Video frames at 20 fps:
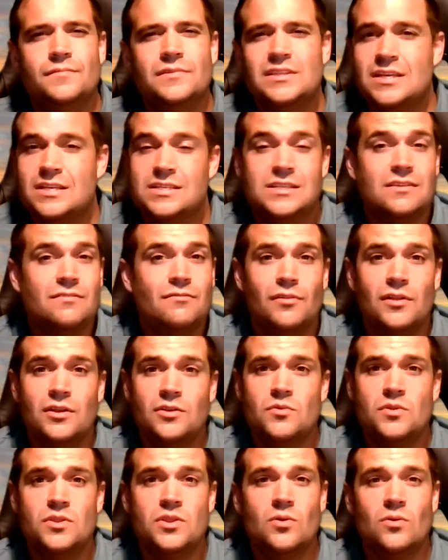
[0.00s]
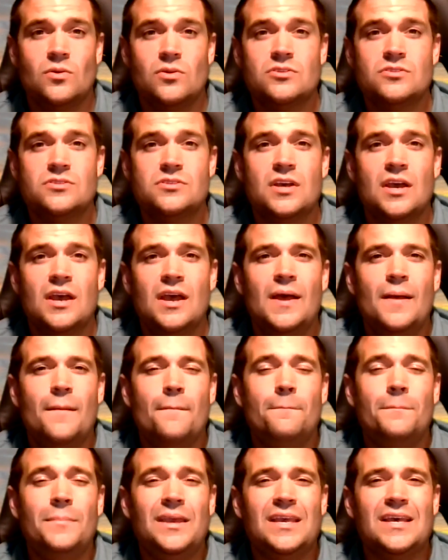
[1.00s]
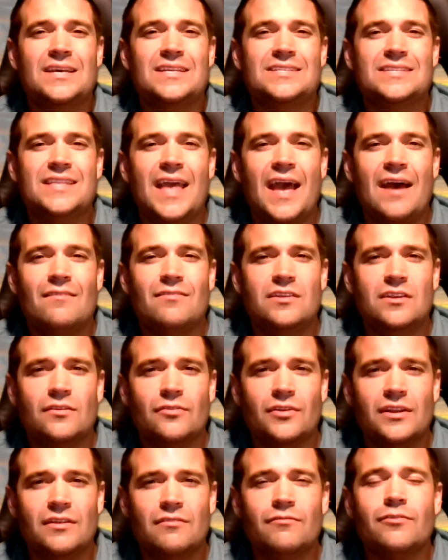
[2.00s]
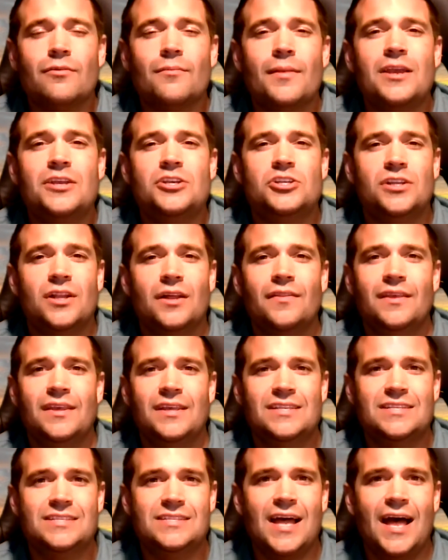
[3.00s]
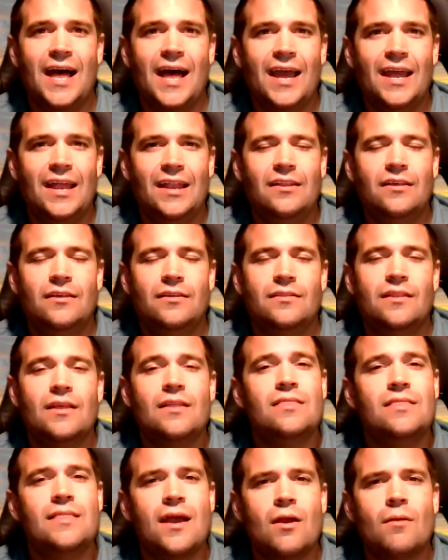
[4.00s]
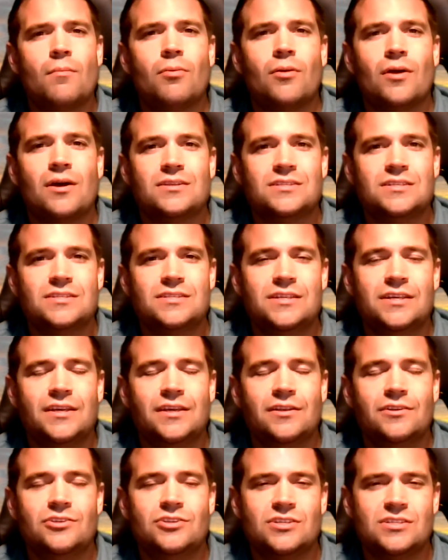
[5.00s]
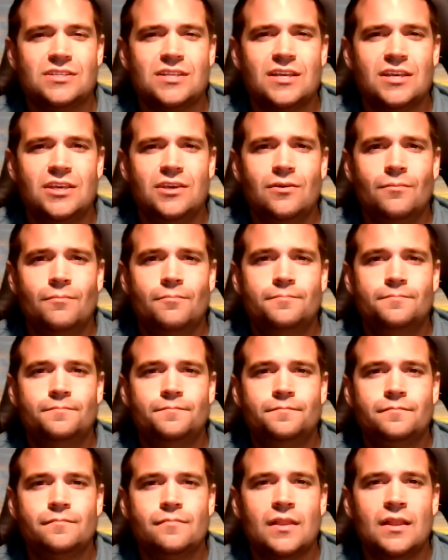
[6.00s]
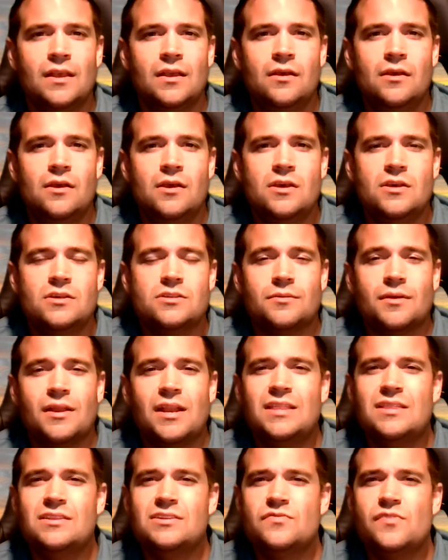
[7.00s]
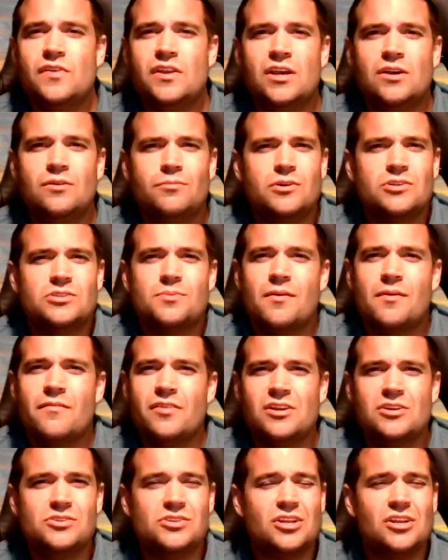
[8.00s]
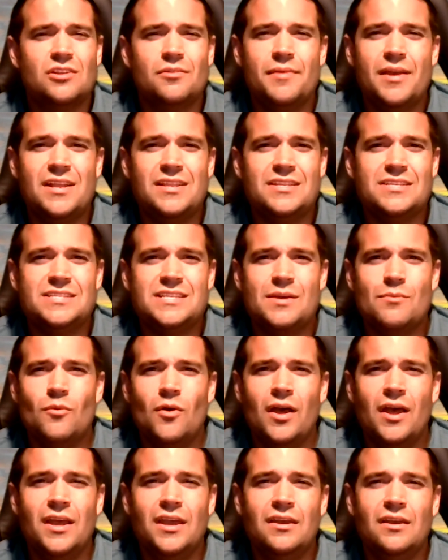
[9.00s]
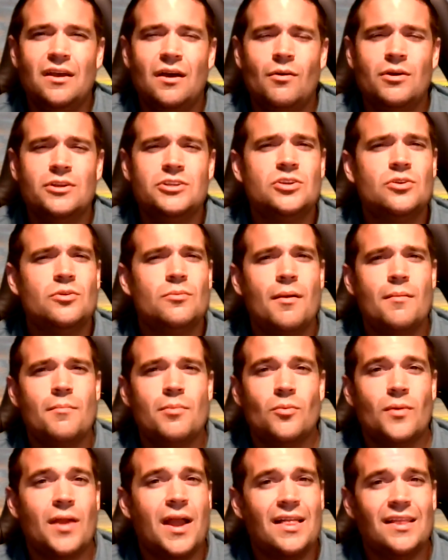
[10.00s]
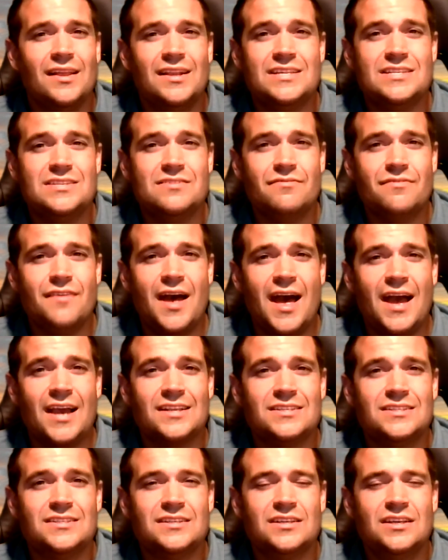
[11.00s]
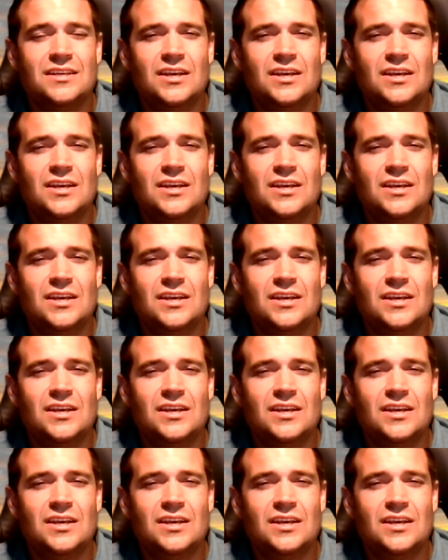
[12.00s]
Doesn't conflict with yours because they have different information on the inside that they're processing just like you. So I'm going to end this video. Most of my videos are going to end the same way. I want you to remember reality isn't fact.